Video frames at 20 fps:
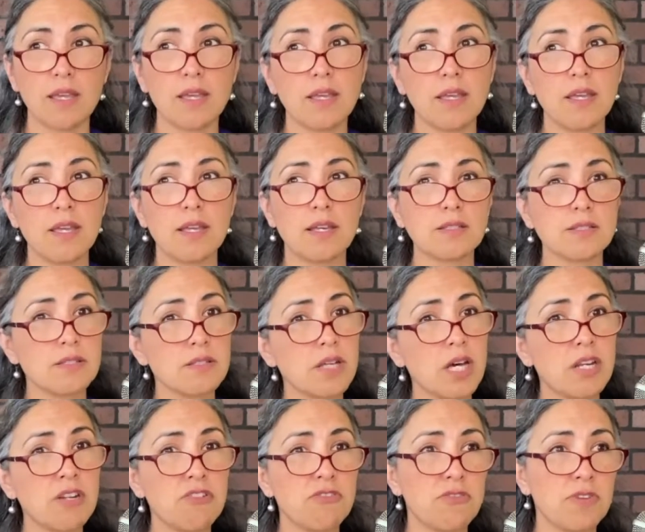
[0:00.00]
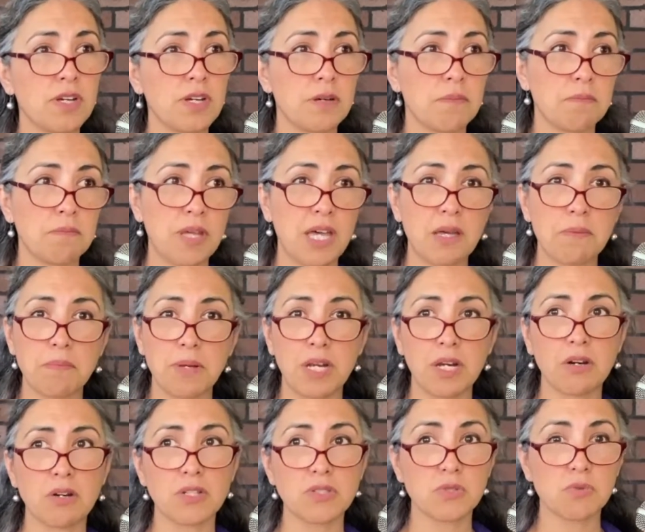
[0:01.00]
is a lot of pet
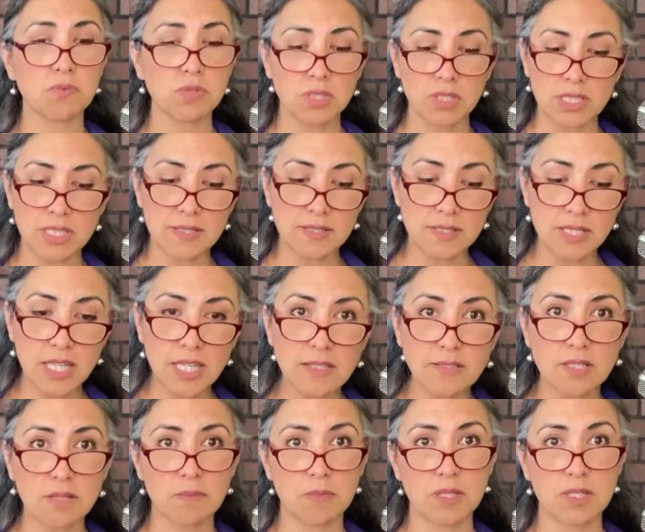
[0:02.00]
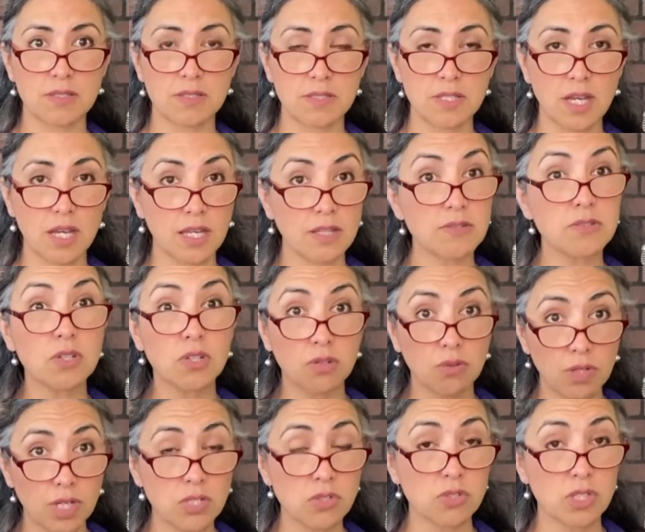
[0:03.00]
parents really see some of these signs.
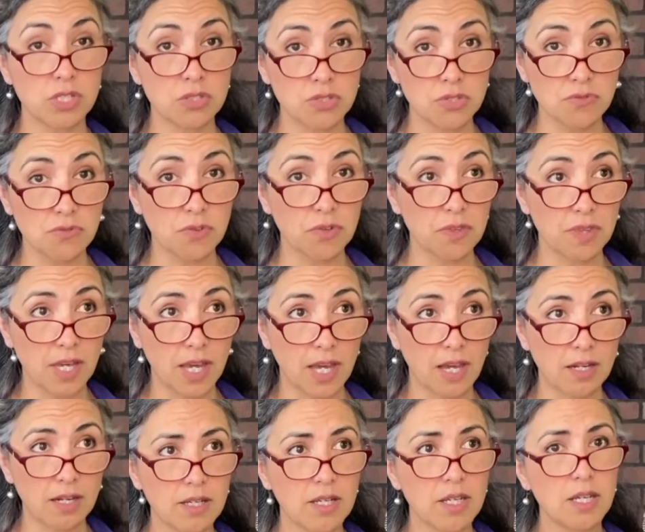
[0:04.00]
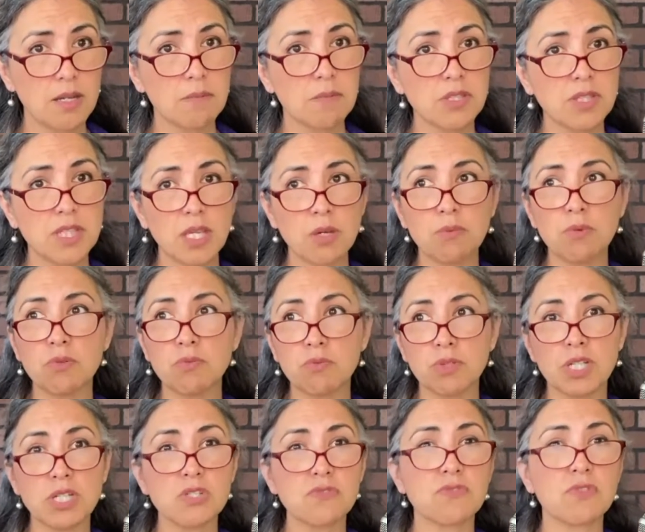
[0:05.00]
Congratulations for that, but they will reach
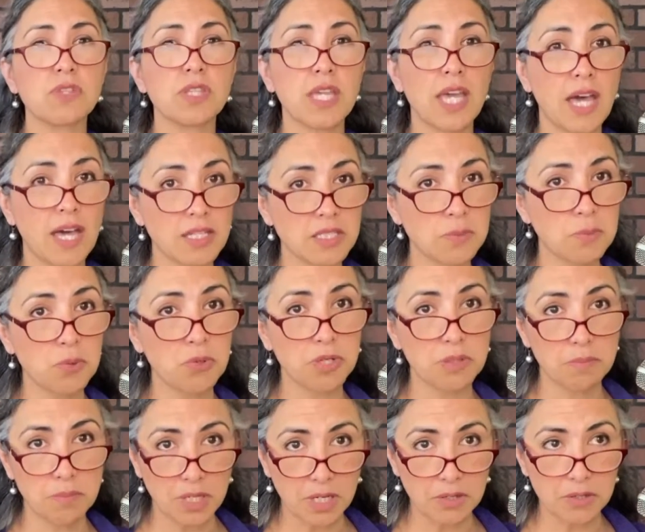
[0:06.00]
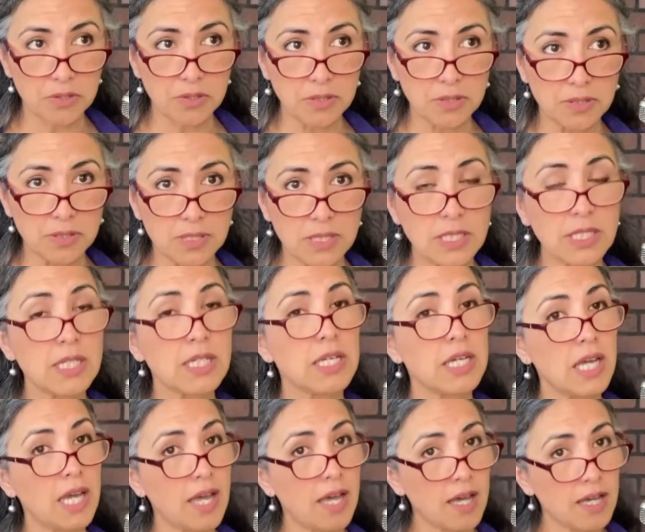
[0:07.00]
for the aspirin bottle.
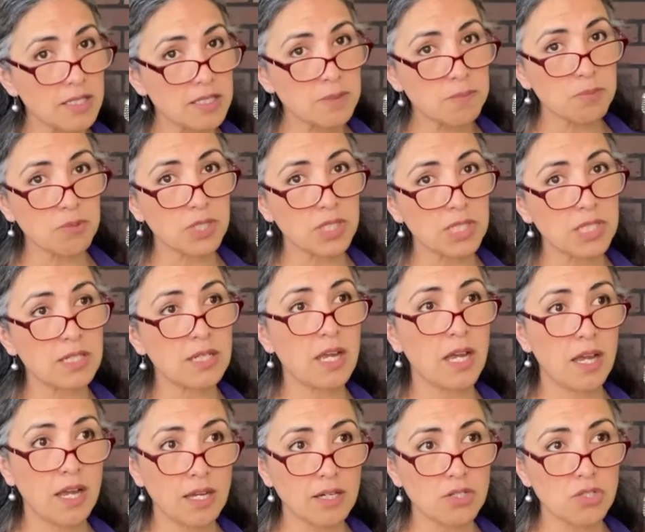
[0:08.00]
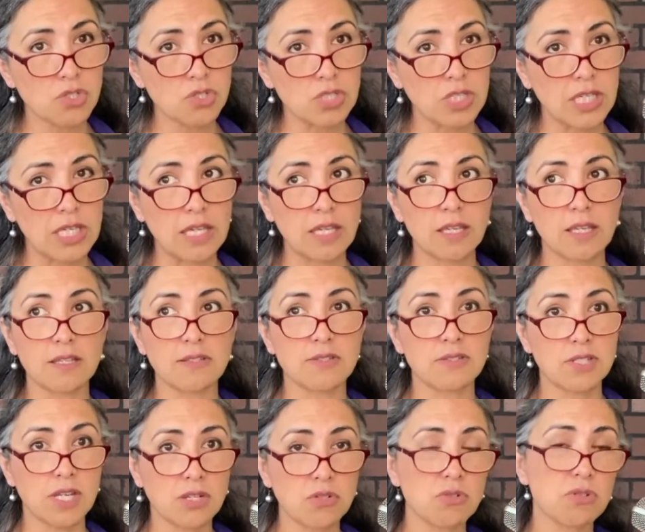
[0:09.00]
Aspirin actually is
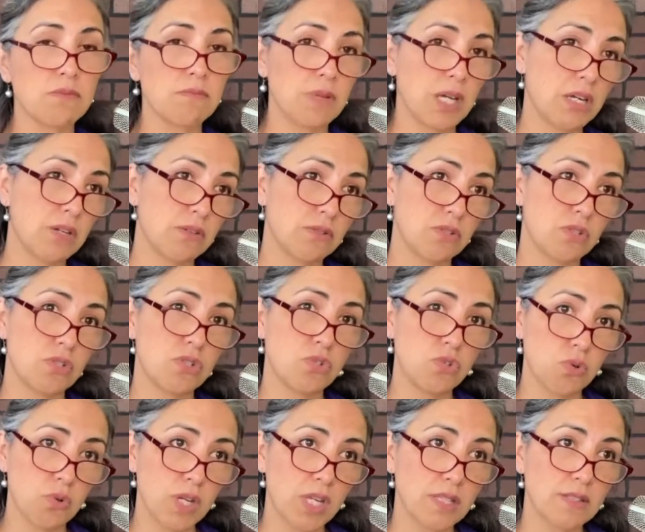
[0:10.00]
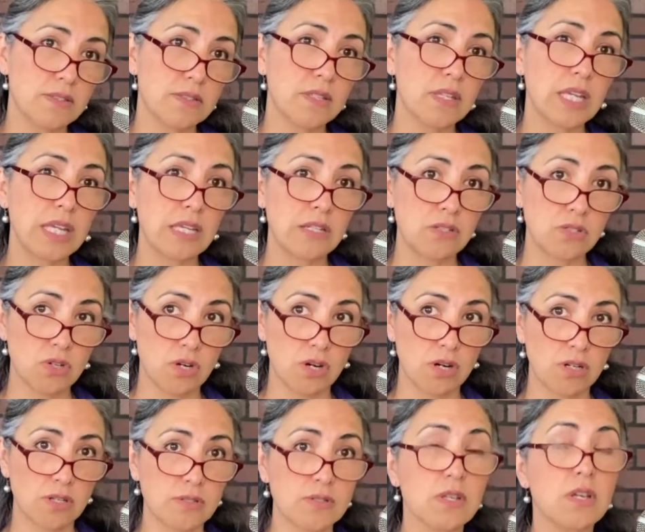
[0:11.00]
detrimental to joints in dogs
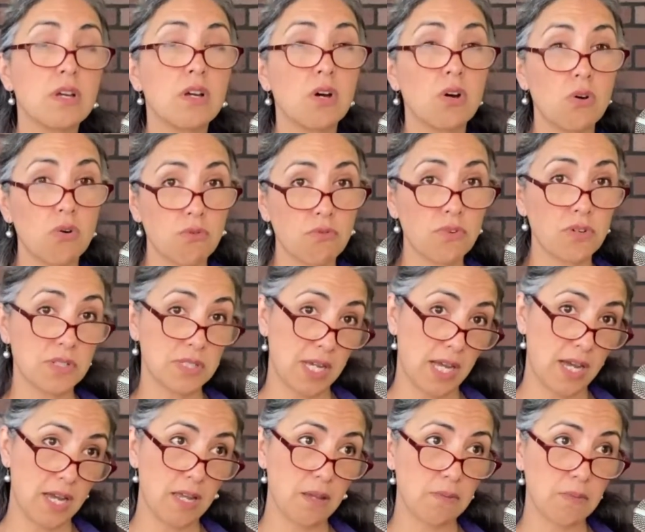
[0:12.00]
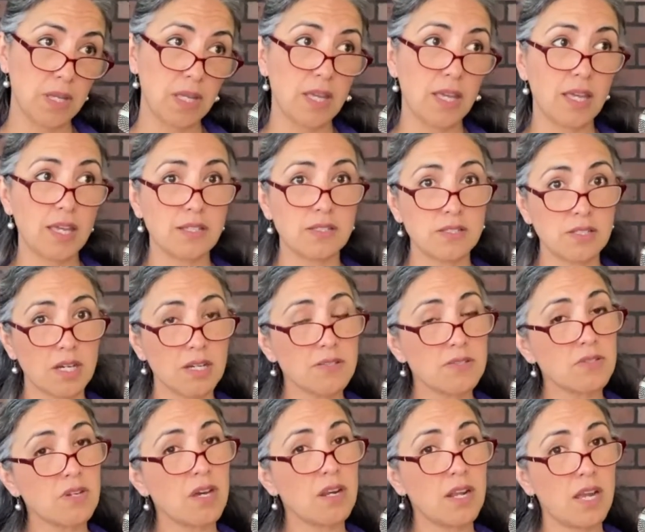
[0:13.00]
over time. It does not
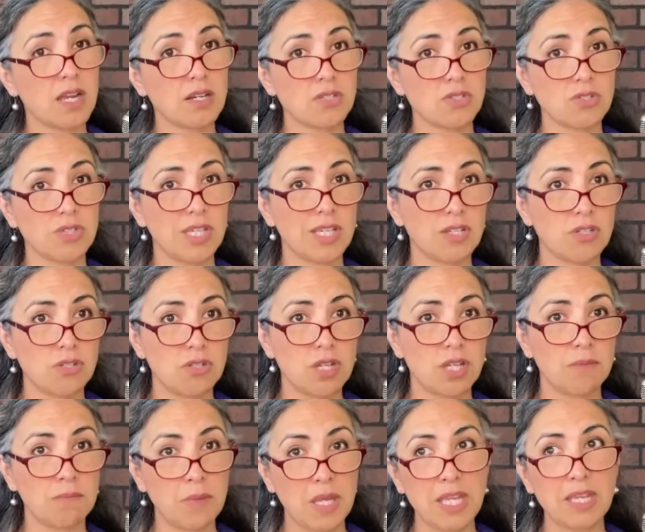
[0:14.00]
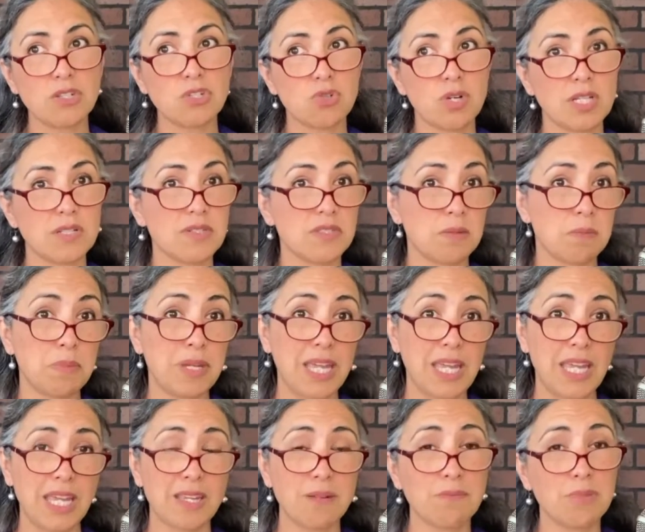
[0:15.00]
actually, it may address the pain,
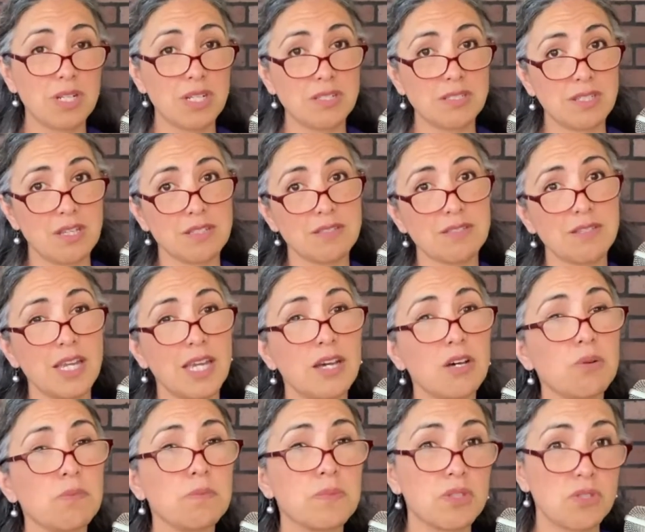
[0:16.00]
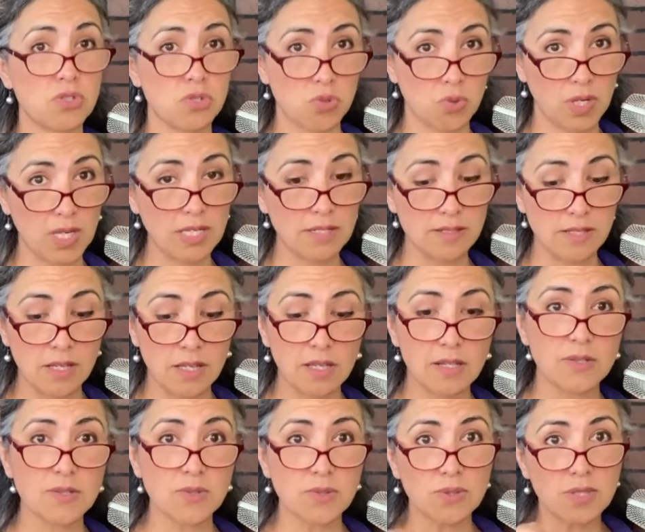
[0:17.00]
but it doesn't help the joint. So
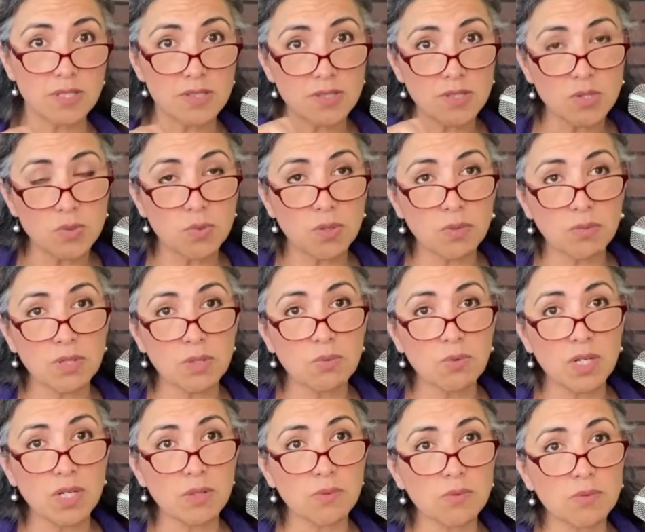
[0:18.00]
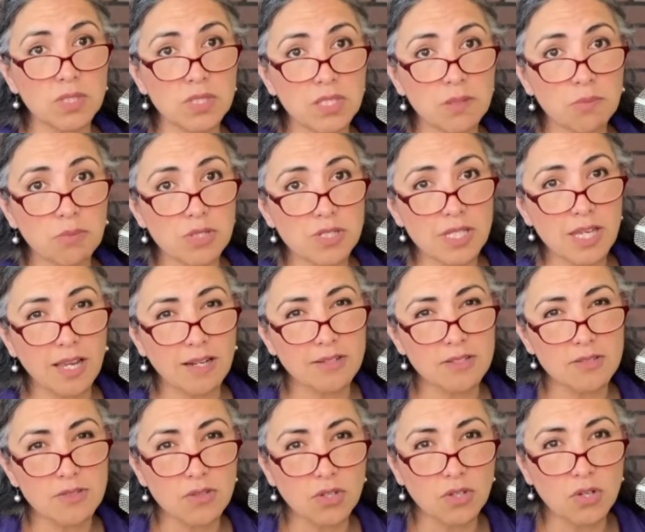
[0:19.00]
this is where we want to really protect the
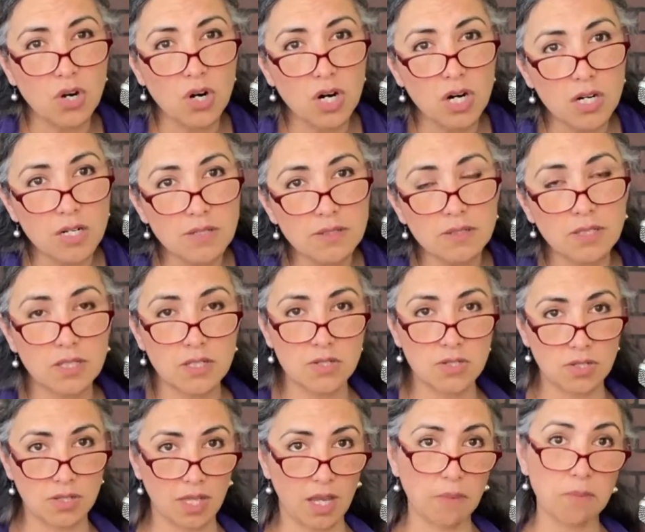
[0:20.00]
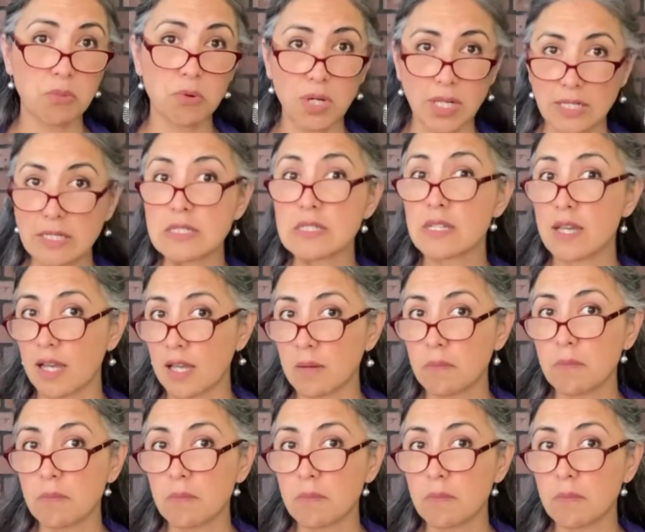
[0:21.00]
cartilage at that point in time,